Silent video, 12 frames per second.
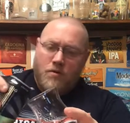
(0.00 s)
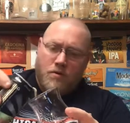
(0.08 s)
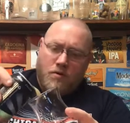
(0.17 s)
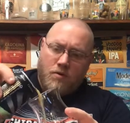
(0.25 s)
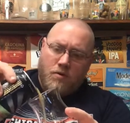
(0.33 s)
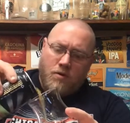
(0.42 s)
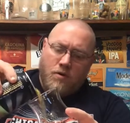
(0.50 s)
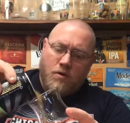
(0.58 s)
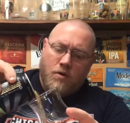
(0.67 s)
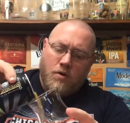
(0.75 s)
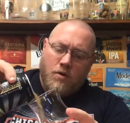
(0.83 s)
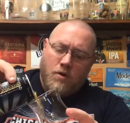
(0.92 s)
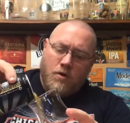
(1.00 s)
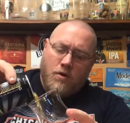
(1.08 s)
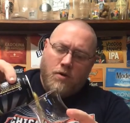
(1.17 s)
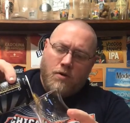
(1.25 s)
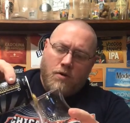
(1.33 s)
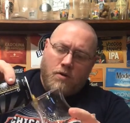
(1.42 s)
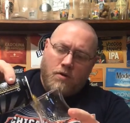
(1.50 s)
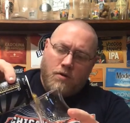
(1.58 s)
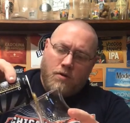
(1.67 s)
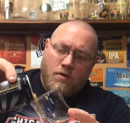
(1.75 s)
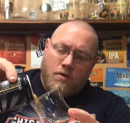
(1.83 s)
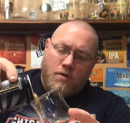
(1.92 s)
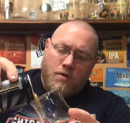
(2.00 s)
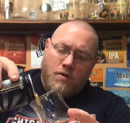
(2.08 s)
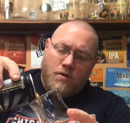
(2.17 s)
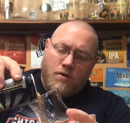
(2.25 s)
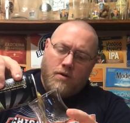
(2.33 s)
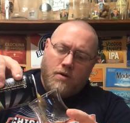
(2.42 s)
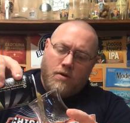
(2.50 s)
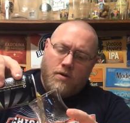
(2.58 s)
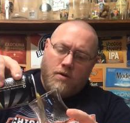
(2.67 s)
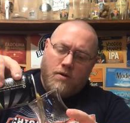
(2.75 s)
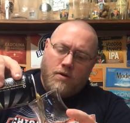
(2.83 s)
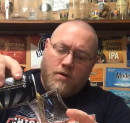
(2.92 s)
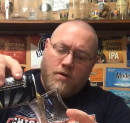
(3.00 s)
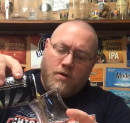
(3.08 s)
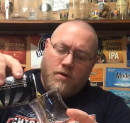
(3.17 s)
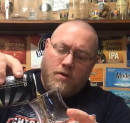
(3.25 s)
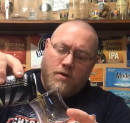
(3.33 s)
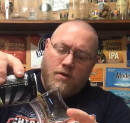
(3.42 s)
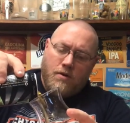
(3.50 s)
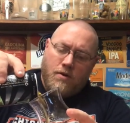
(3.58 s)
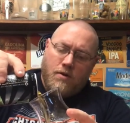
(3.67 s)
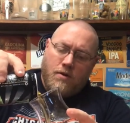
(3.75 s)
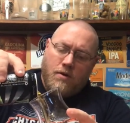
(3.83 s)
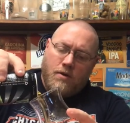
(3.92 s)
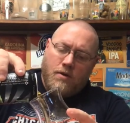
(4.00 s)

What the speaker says: [no speech]